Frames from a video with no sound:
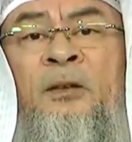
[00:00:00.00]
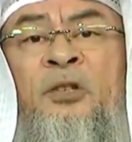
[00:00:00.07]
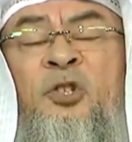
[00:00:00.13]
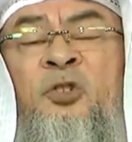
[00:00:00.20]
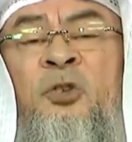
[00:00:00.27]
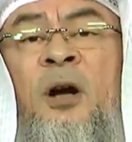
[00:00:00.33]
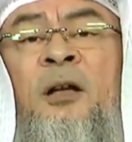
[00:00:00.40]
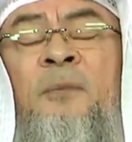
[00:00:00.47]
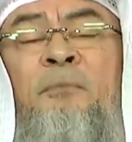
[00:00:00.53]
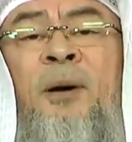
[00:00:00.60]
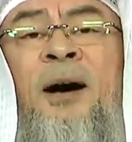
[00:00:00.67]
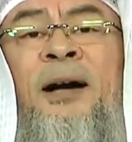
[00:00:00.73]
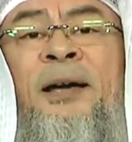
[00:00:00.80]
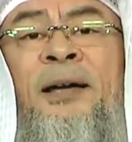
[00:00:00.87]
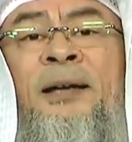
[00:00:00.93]
struck
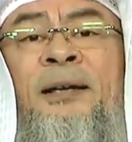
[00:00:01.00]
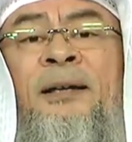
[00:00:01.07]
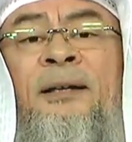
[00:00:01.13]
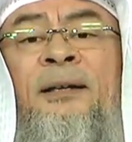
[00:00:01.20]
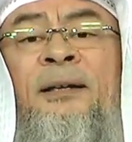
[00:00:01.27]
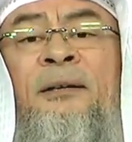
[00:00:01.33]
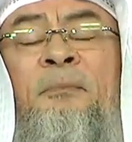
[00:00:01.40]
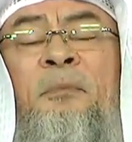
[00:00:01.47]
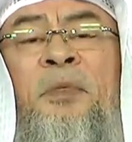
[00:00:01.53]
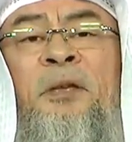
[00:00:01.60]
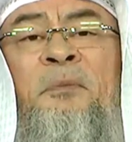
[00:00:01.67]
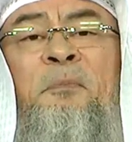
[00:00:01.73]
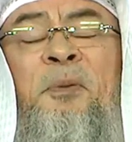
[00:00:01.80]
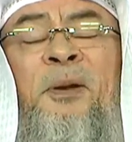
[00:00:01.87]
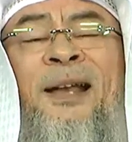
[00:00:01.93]
by
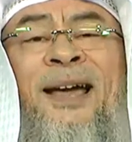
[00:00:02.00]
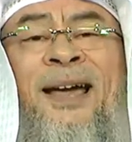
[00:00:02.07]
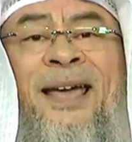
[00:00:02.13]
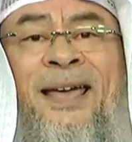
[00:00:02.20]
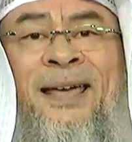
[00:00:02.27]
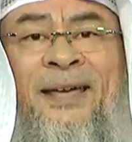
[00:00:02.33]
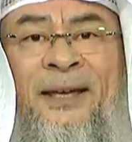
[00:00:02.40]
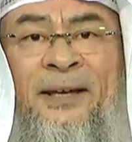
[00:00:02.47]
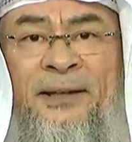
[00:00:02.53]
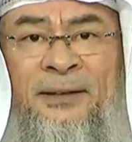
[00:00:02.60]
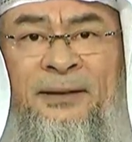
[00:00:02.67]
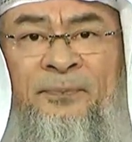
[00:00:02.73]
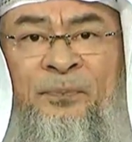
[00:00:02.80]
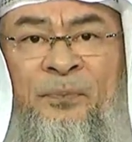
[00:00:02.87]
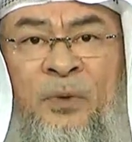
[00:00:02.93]
the plague,